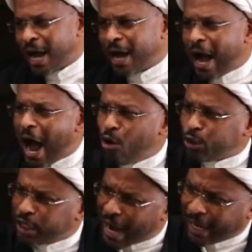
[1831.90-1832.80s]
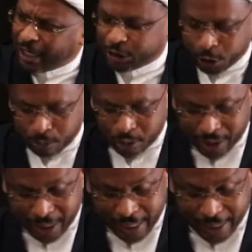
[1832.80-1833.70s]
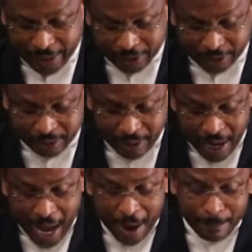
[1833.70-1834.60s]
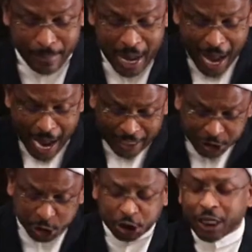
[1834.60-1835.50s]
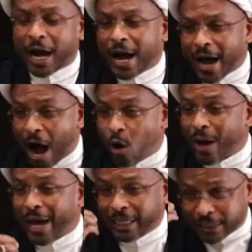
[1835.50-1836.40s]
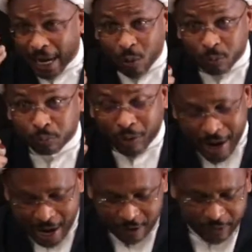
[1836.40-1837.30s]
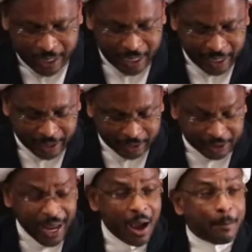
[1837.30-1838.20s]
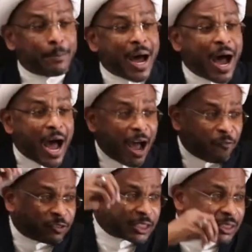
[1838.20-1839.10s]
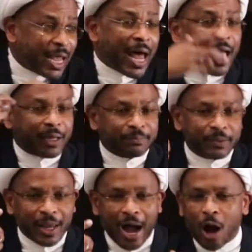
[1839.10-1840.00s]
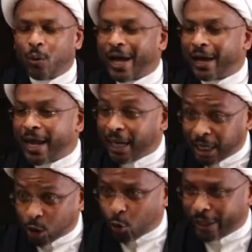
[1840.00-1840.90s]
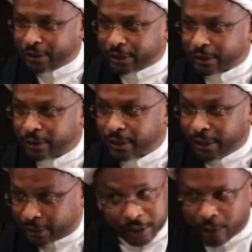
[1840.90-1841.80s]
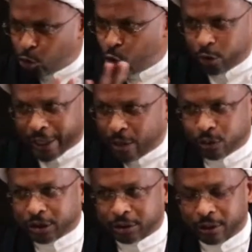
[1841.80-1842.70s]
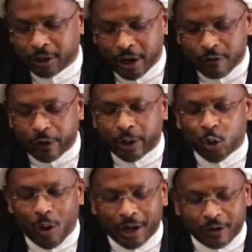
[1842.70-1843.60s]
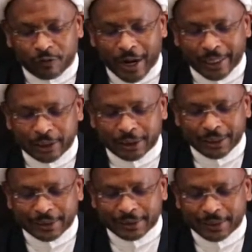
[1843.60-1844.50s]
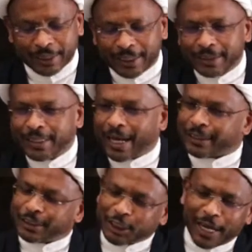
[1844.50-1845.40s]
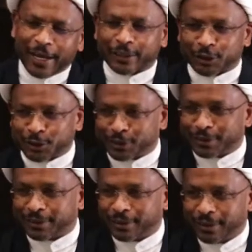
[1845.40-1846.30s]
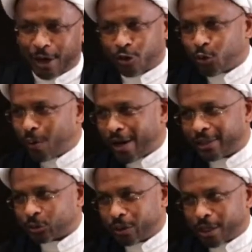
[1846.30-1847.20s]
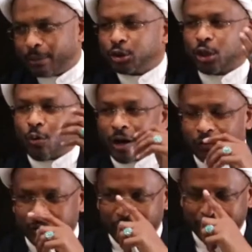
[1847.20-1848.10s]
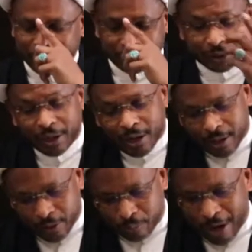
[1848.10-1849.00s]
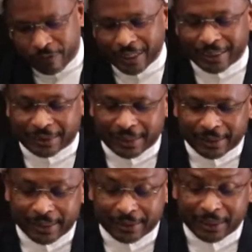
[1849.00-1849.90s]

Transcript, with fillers: How knowledgeable he is. Ma ashja, how, ex, how brave he is. Ma afsah, how eloquent he is. They knew that he was very qualified. It's just that test. Otherwise, when it comes to qualifications, the Prophet has said this.